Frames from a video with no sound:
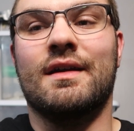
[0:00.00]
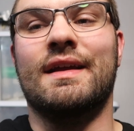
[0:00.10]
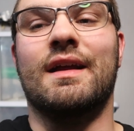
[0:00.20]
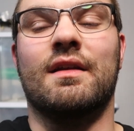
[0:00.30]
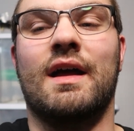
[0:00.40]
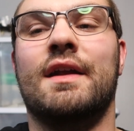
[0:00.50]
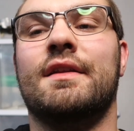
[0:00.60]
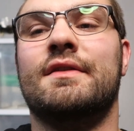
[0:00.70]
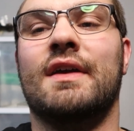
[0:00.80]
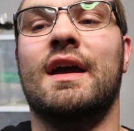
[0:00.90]
I think a lot
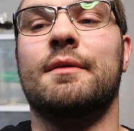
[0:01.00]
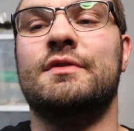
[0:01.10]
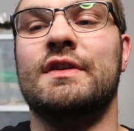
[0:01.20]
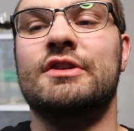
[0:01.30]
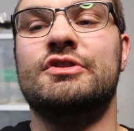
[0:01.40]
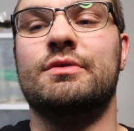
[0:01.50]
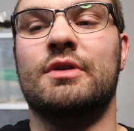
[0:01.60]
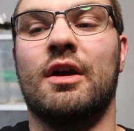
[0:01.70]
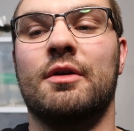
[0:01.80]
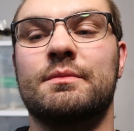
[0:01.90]
of the times the issue
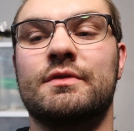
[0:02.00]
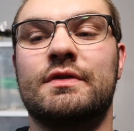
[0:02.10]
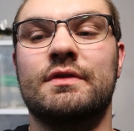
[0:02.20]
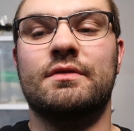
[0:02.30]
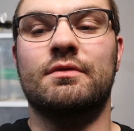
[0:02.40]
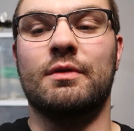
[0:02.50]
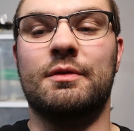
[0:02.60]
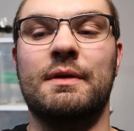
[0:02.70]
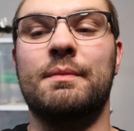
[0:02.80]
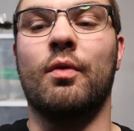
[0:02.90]
comes
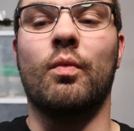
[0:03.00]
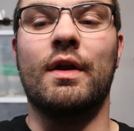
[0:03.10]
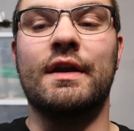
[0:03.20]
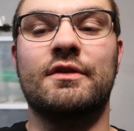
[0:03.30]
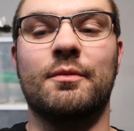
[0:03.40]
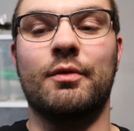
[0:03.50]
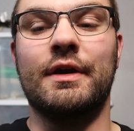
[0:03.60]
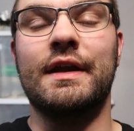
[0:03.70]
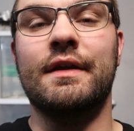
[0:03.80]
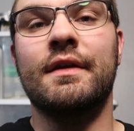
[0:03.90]
with people wanting to
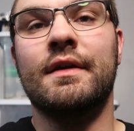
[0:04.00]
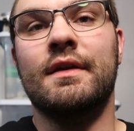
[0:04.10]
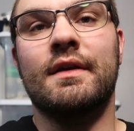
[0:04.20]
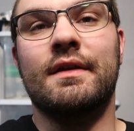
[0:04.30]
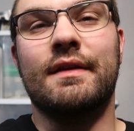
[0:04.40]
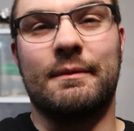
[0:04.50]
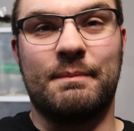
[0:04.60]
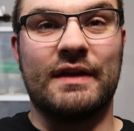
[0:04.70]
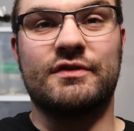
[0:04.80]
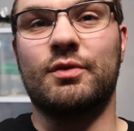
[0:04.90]
breed like
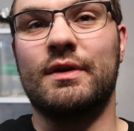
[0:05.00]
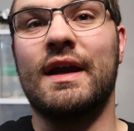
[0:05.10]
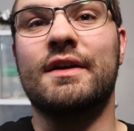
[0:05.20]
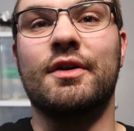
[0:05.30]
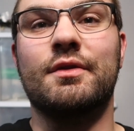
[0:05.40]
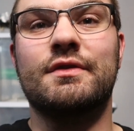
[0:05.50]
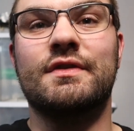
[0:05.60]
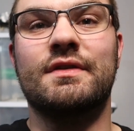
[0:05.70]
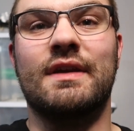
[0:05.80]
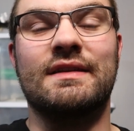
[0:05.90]
pet store
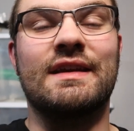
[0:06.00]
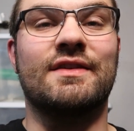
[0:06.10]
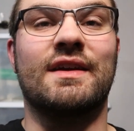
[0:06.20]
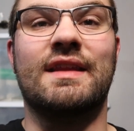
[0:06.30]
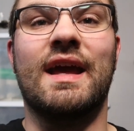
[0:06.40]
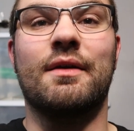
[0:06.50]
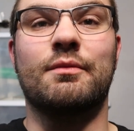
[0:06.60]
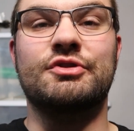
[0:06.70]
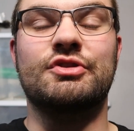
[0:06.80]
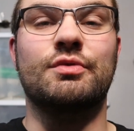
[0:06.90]
geckos and things like that,
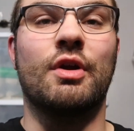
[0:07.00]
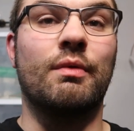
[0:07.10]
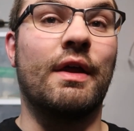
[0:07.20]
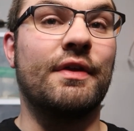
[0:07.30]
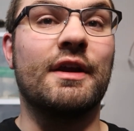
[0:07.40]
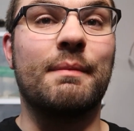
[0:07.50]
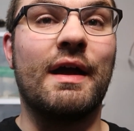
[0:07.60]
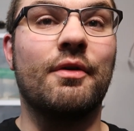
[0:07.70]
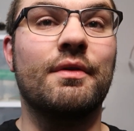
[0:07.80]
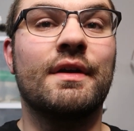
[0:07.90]
which you know nothing
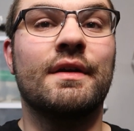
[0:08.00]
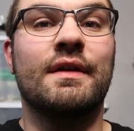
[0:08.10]
about.